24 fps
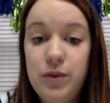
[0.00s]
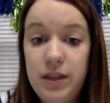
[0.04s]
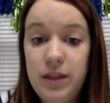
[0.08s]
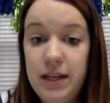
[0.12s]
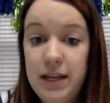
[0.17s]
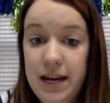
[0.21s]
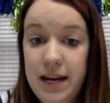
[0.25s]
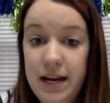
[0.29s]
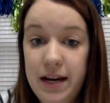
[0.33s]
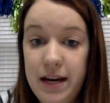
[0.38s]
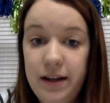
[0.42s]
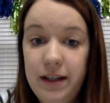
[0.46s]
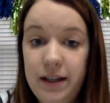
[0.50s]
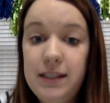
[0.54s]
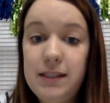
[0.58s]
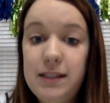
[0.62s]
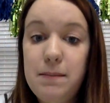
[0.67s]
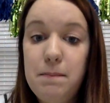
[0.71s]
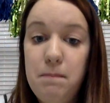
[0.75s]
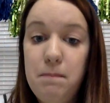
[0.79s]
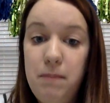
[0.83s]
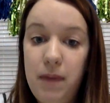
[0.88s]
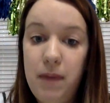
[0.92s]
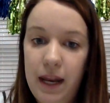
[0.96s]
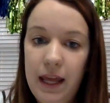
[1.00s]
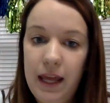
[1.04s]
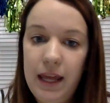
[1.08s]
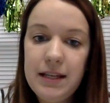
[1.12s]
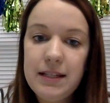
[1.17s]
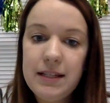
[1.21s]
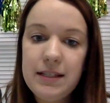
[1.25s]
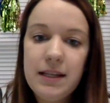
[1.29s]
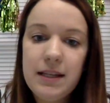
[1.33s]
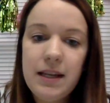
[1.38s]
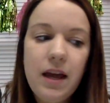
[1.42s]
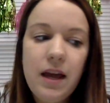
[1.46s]
the nearest minute.
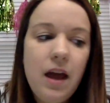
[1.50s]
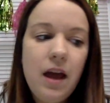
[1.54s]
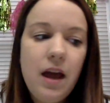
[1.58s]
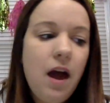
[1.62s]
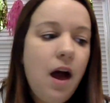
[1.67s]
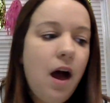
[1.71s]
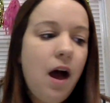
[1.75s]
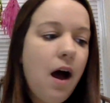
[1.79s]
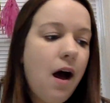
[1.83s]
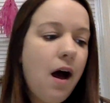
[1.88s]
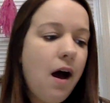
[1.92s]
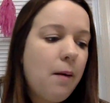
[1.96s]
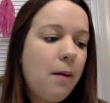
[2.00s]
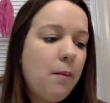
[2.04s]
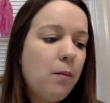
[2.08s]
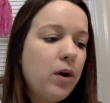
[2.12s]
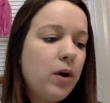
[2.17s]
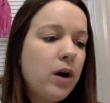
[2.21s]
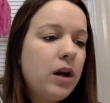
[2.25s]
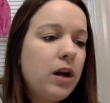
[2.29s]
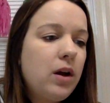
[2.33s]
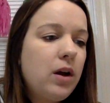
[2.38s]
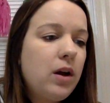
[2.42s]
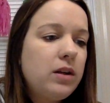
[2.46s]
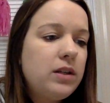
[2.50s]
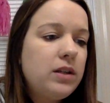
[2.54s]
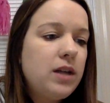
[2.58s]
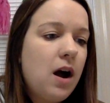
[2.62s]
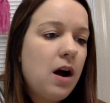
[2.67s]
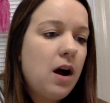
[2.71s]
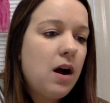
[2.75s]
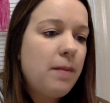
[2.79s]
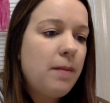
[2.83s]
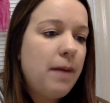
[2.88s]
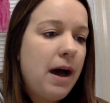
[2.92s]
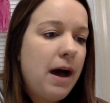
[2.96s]
We're going to go
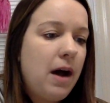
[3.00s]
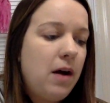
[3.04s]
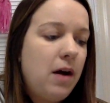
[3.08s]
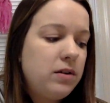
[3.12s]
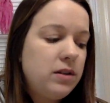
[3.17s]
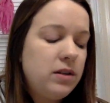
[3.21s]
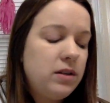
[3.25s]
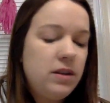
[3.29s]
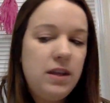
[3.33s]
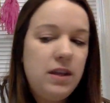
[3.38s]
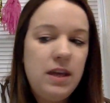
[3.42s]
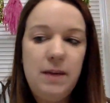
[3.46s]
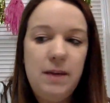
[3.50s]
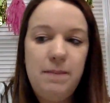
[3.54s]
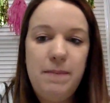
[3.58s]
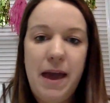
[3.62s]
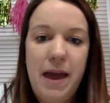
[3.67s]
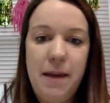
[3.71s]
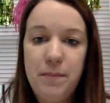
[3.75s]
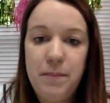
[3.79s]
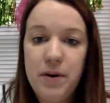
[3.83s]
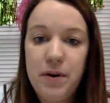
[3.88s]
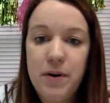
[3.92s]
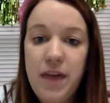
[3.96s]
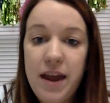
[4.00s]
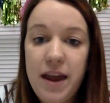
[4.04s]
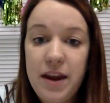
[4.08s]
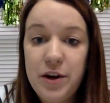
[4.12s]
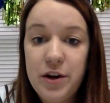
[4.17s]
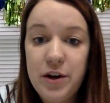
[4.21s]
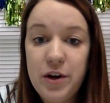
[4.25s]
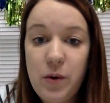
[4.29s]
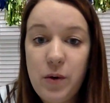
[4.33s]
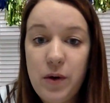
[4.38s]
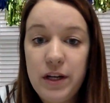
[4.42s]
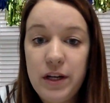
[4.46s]
talk about the paper that
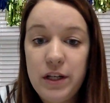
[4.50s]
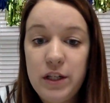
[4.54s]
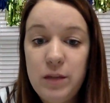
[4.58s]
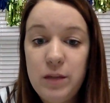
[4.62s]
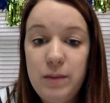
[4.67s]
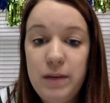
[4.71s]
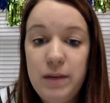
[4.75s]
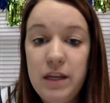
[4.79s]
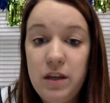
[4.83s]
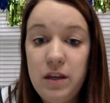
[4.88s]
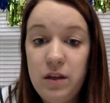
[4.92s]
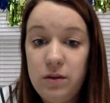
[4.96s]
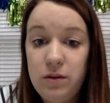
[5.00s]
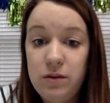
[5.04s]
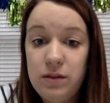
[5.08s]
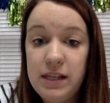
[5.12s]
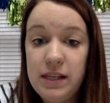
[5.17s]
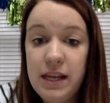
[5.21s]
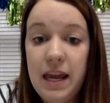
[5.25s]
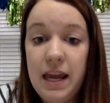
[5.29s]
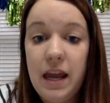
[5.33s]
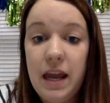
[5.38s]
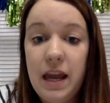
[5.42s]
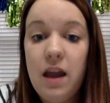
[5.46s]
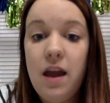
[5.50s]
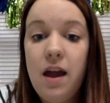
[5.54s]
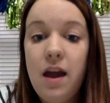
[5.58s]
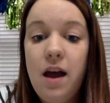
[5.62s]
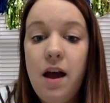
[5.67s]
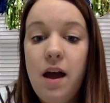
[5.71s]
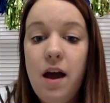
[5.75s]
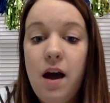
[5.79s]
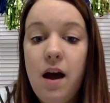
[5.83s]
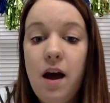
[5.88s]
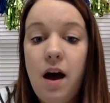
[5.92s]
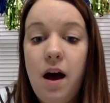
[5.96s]
you're going to be using
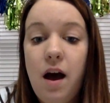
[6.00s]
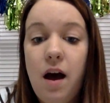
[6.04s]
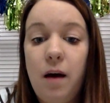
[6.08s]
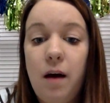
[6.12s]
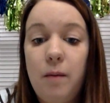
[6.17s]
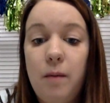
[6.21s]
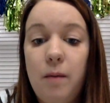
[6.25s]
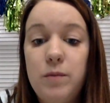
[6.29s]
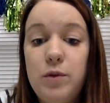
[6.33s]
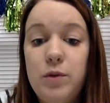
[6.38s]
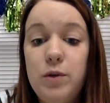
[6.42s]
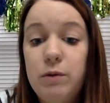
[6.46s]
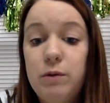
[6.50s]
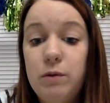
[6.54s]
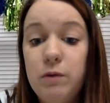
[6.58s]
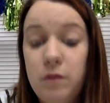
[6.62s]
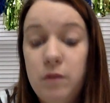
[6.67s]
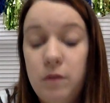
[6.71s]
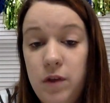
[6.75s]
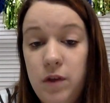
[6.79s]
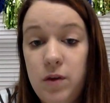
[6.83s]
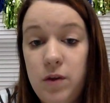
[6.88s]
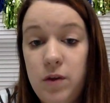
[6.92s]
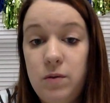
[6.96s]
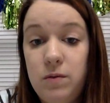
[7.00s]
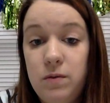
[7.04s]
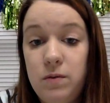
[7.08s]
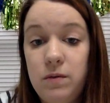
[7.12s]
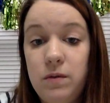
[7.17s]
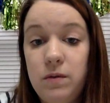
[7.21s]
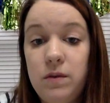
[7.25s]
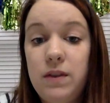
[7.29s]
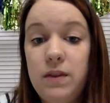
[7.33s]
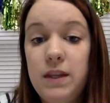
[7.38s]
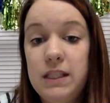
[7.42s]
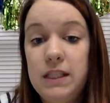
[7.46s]
to review
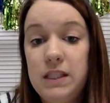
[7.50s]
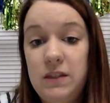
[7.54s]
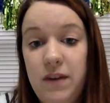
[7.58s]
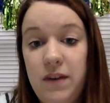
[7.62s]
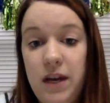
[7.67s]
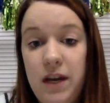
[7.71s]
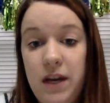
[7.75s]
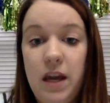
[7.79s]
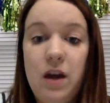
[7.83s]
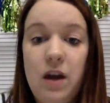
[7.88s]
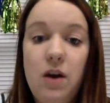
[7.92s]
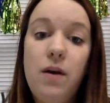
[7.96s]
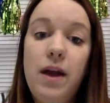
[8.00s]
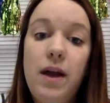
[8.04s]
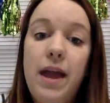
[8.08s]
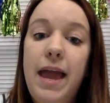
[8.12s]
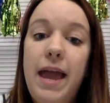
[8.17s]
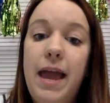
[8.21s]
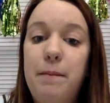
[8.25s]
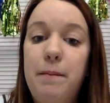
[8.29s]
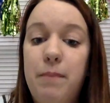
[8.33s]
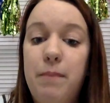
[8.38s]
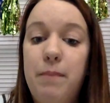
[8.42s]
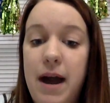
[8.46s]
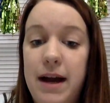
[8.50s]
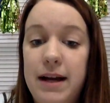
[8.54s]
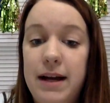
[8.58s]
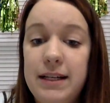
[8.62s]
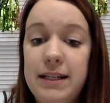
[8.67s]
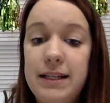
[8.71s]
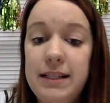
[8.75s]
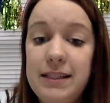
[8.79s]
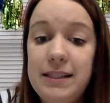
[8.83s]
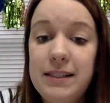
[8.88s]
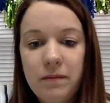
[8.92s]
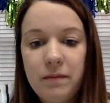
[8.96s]
this video and
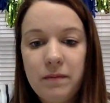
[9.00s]
practice.